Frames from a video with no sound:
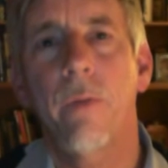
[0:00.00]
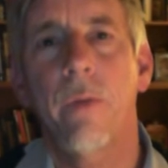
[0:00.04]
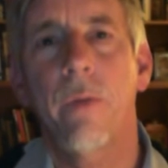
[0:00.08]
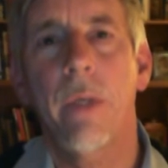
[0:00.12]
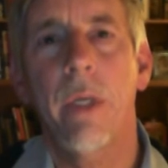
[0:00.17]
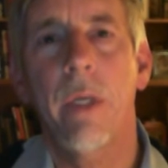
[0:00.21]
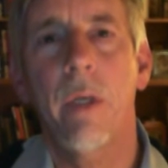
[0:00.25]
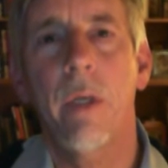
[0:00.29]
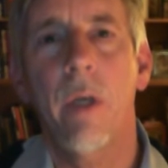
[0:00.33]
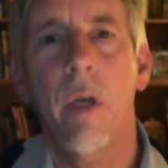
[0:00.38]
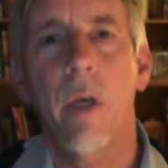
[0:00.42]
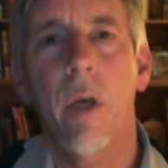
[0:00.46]

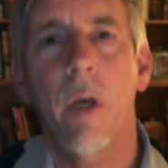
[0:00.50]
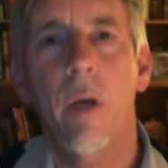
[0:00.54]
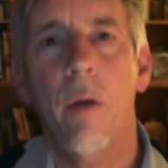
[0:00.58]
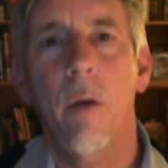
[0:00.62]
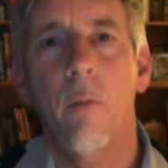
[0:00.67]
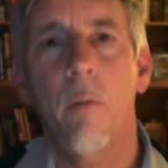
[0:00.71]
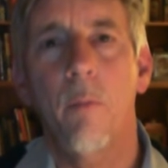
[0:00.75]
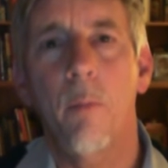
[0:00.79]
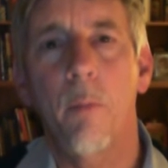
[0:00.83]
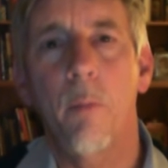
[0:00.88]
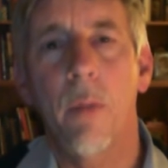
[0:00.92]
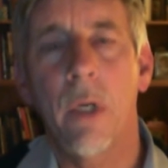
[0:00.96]
the
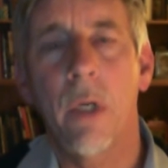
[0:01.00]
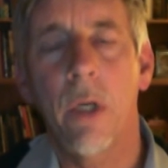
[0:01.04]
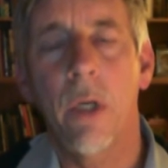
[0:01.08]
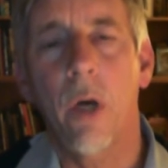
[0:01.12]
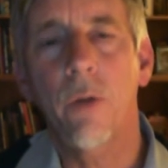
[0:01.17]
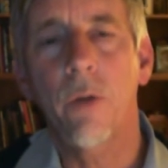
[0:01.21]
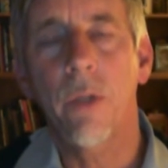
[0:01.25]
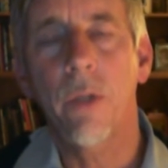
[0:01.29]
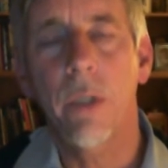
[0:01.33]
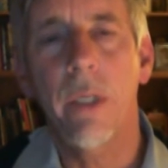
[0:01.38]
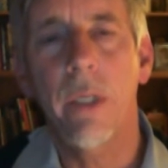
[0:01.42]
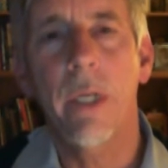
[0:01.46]

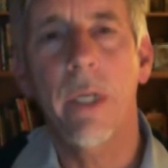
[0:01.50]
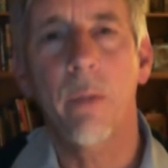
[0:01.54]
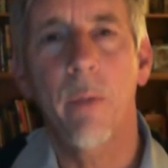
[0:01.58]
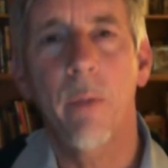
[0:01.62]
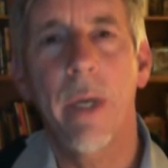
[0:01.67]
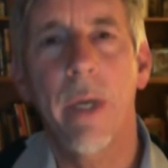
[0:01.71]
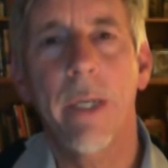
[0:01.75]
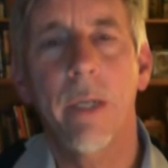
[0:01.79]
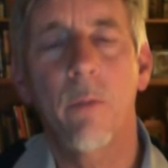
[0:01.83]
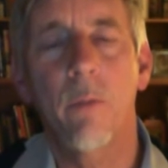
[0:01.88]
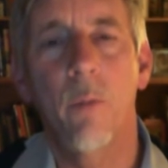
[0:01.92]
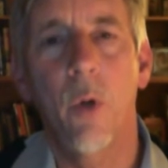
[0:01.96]
monotony and
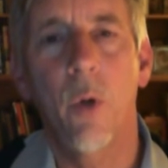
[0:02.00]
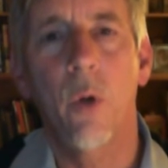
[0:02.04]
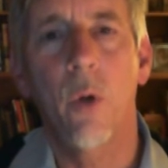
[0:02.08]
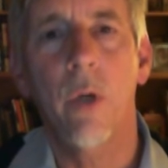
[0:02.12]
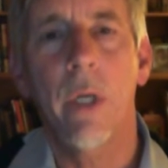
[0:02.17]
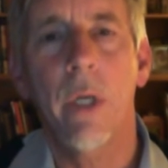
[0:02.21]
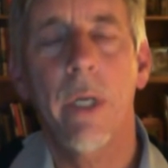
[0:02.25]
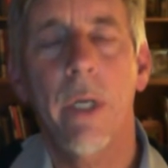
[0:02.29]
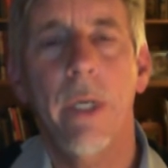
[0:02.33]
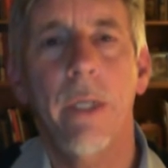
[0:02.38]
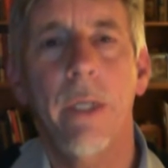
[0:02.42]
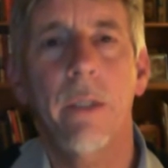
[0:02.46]
make it more
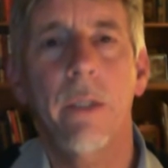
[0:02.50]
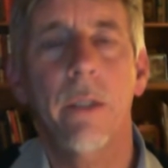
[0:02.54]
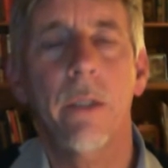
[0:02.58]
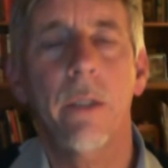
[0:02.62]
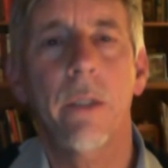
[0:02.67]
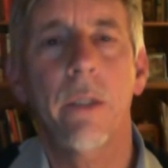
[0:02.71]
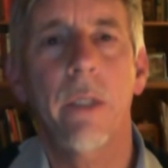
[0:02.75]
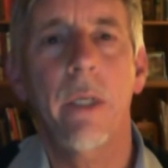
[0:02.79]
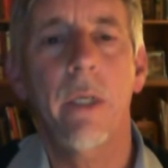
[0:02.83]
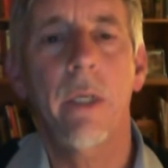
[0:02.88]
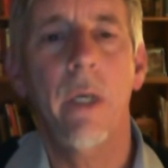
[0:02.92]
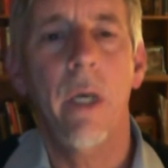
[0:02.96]

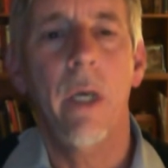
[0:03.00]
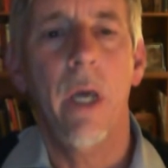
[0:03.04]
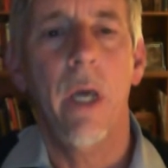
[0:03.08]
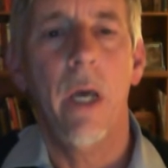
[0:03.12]
interesting.